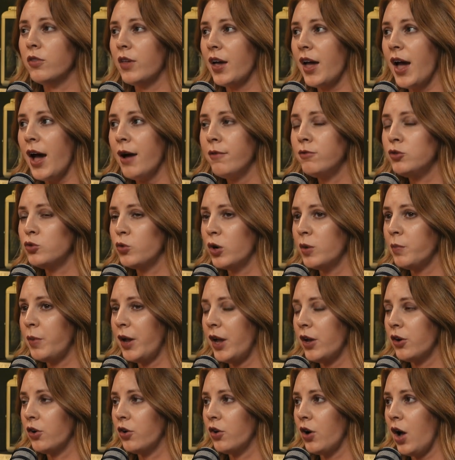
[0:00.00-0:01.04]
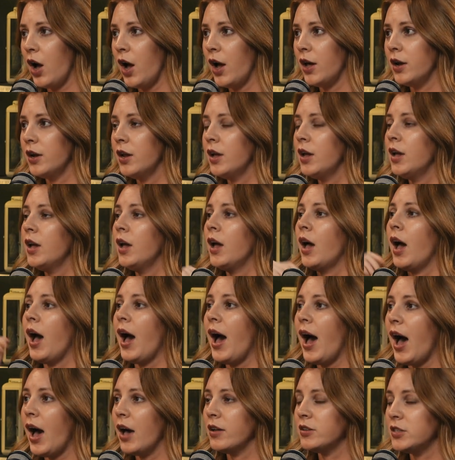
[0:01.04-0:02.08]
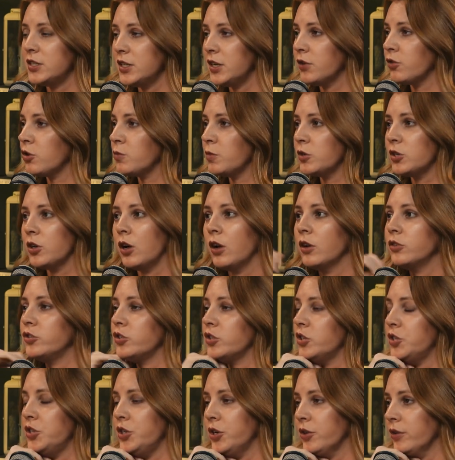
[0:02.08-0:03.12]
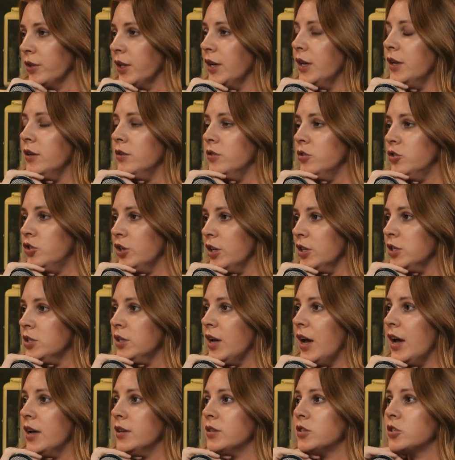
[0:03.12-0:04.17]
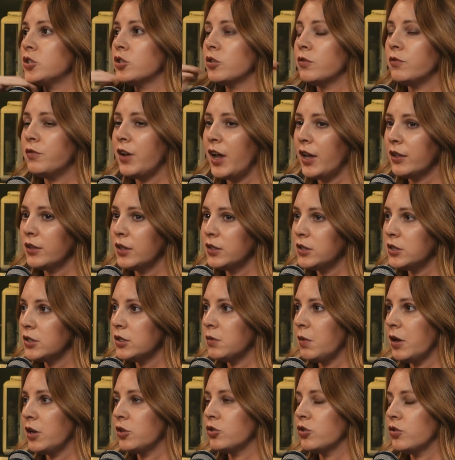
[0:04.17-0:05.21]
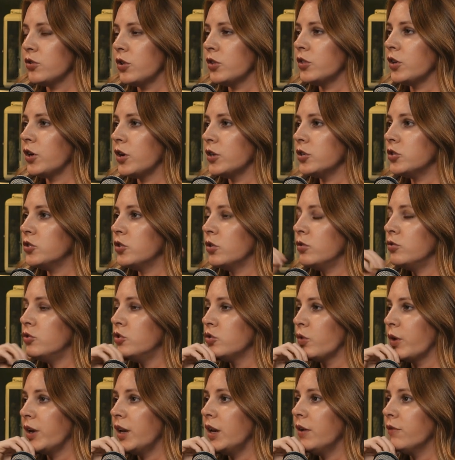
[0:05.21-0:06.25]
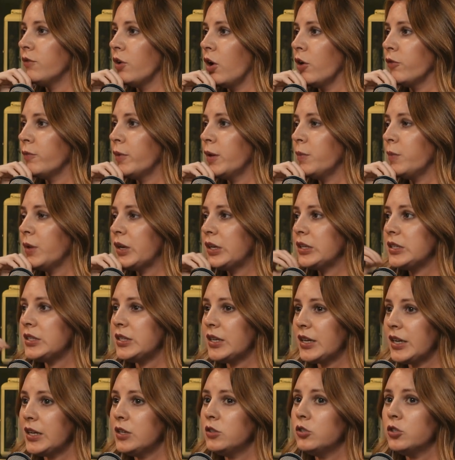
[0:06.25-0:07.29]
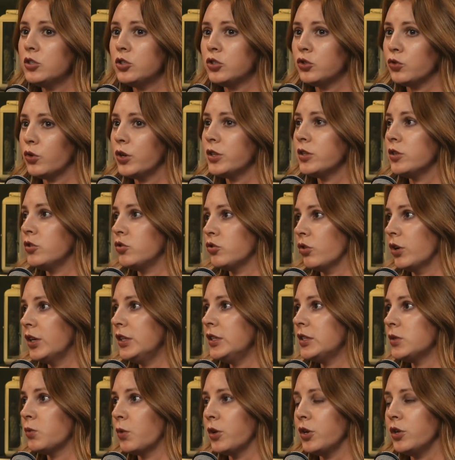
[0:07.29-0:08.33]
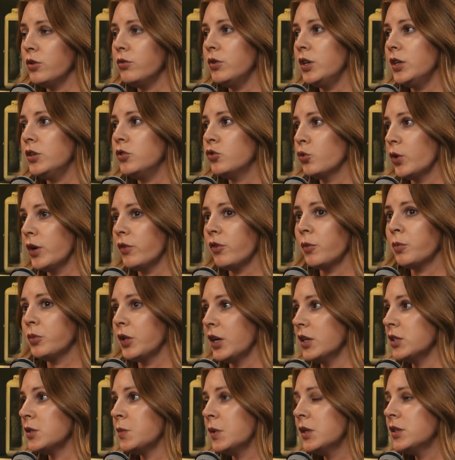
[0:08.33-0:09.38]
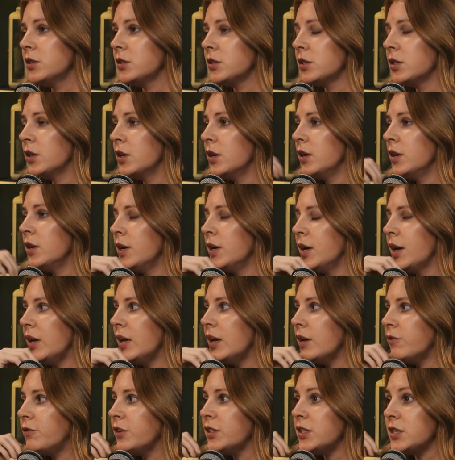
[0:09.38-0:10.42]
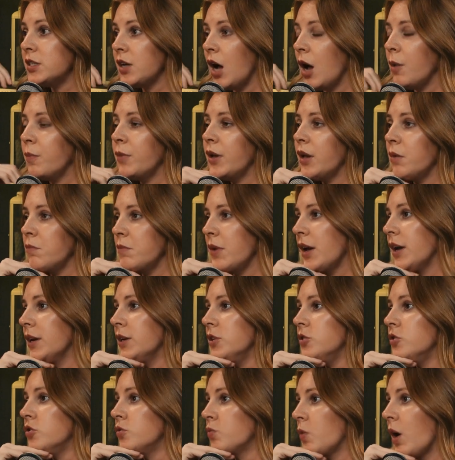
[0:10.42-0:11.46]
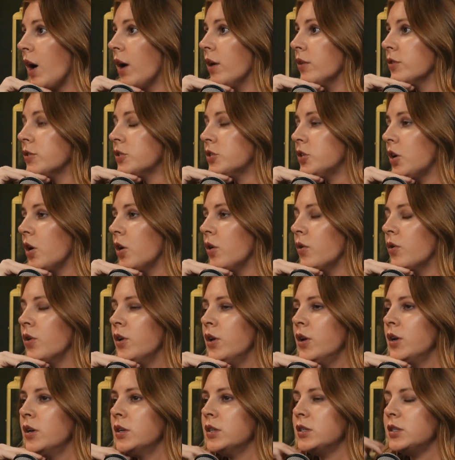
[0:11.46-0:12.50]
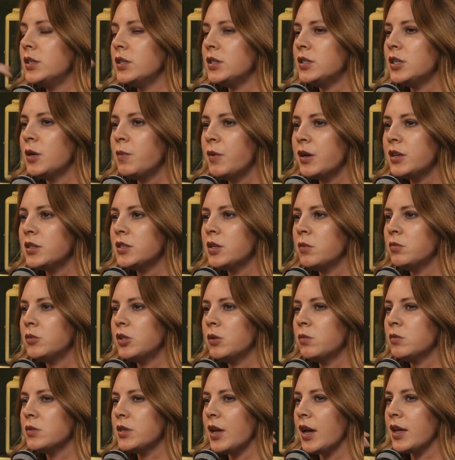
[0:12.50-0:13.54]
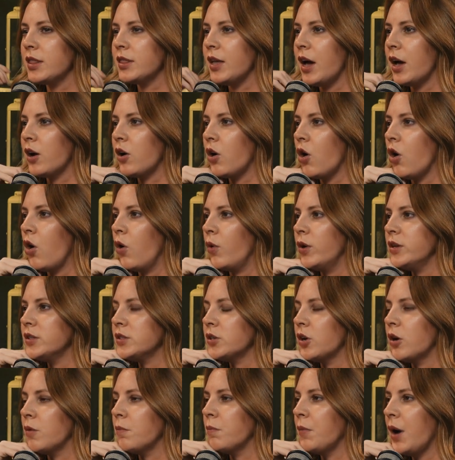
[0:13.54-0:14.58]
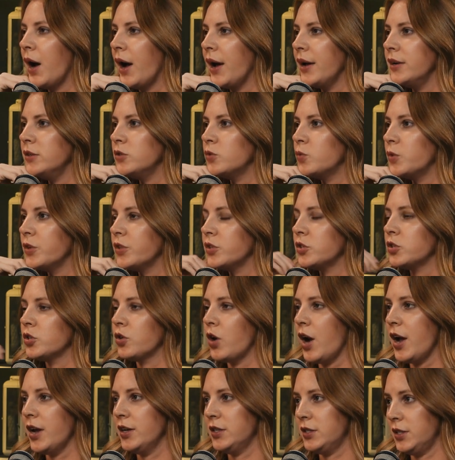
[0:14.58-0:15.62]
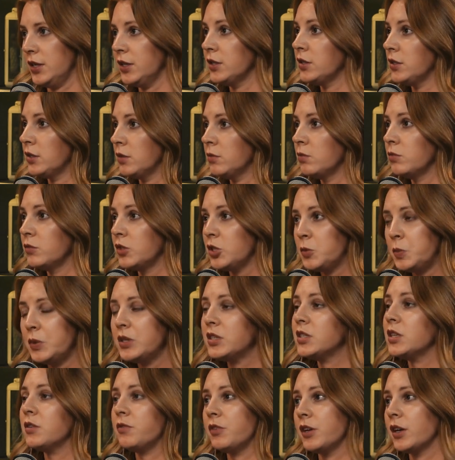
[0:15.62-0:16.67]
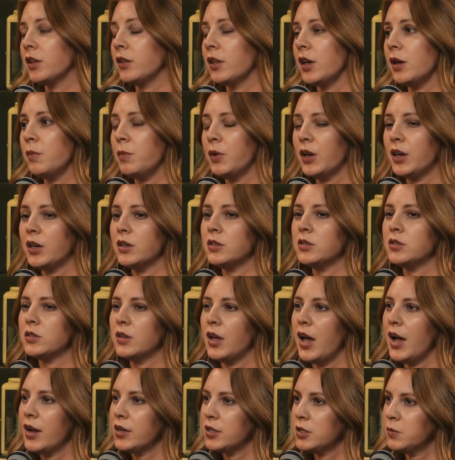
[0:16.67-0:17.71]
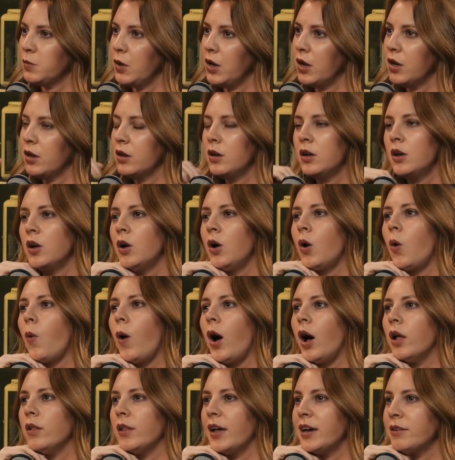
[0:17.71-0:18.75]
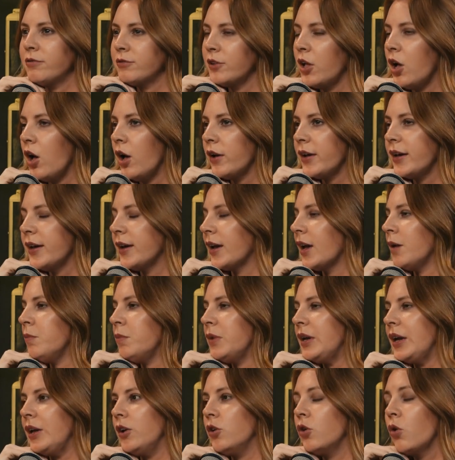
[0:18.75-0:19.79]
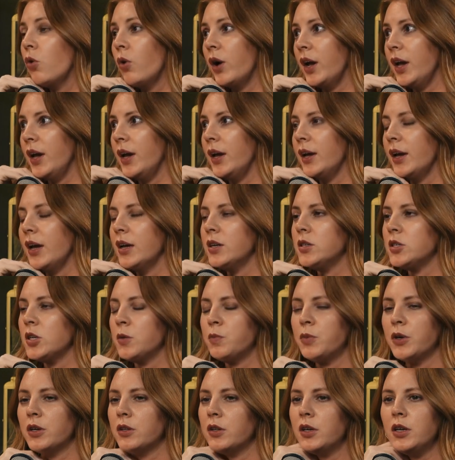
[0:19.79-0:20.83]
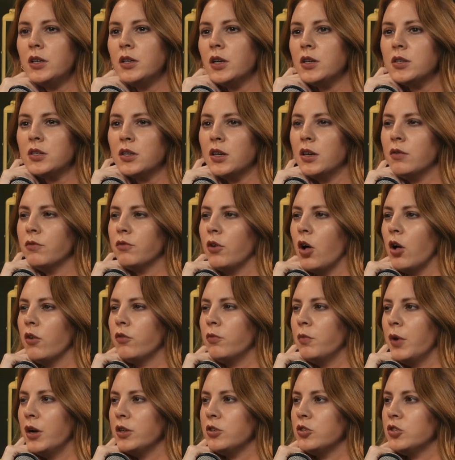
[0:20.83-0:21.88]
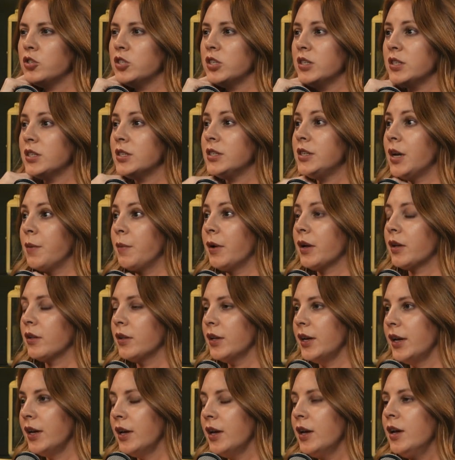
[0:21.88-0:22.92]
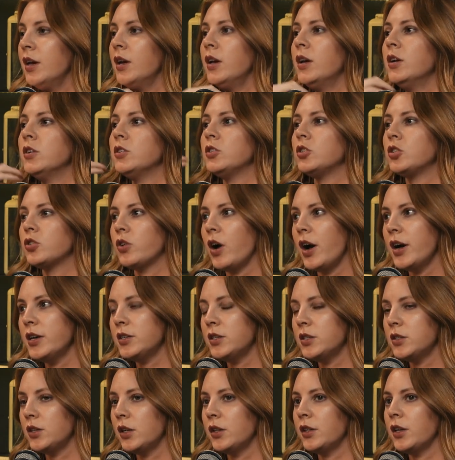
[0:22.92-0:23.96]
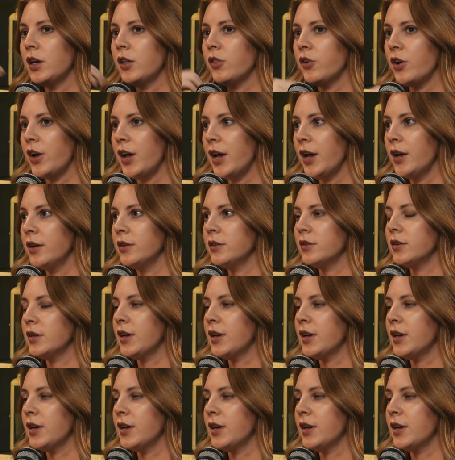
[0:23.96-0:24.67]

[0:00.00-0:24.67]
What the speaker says: they have joint pain or not, see a rheumatologist yearly, just as surveillance to make sure that there is no joint involvement, because it can destroy the joints where you need joint replacements if it's not being managed well. So systemic symptoms like that are always in our mind with psoriasis specifically, because eczema, while lifelong and can be annoying, it typically doesn't involve much systemically. Psoriasis, on the other hand,